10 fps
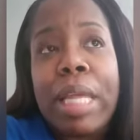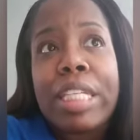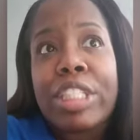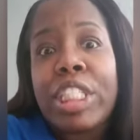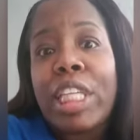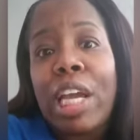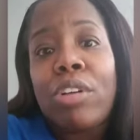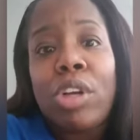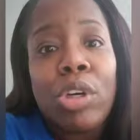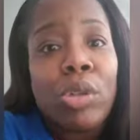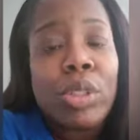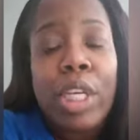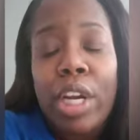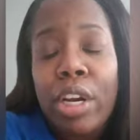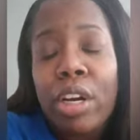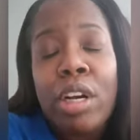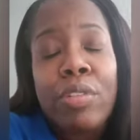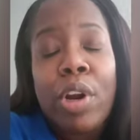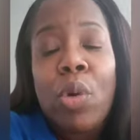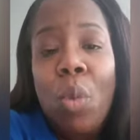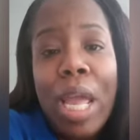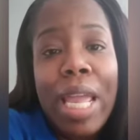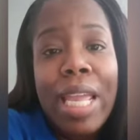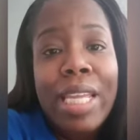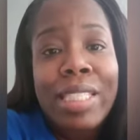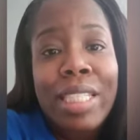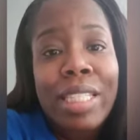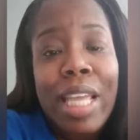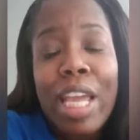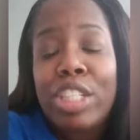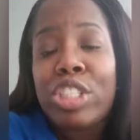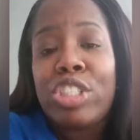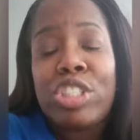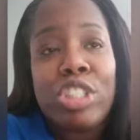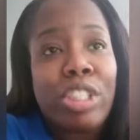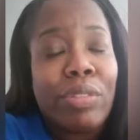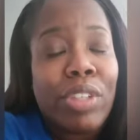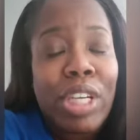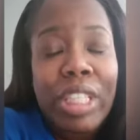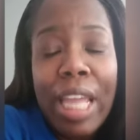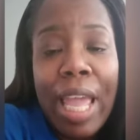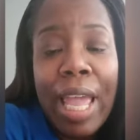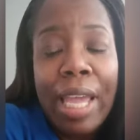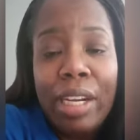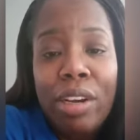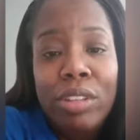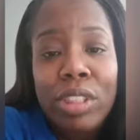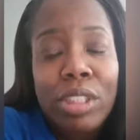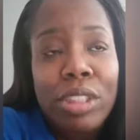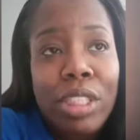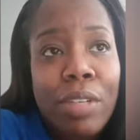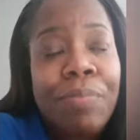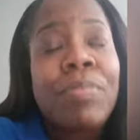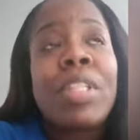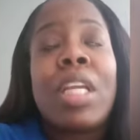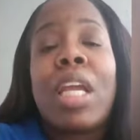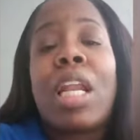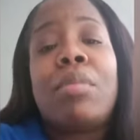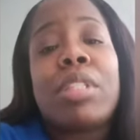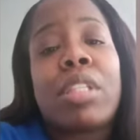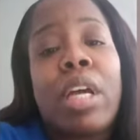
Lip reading: like she now knows the error of her ways and that she shouldn't have done that and all this other stuff. And I'm just